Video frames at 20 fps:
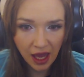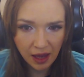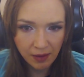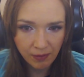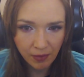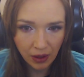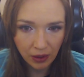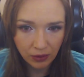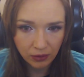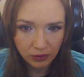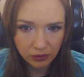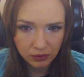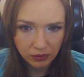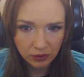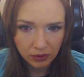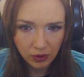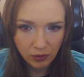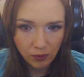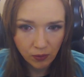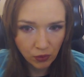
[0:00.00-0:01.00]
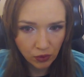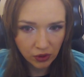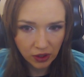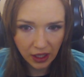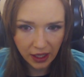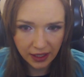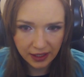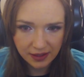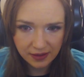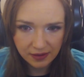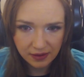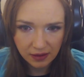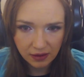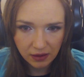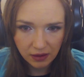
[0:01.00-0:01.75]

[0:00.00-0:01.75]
ammo, moonlight.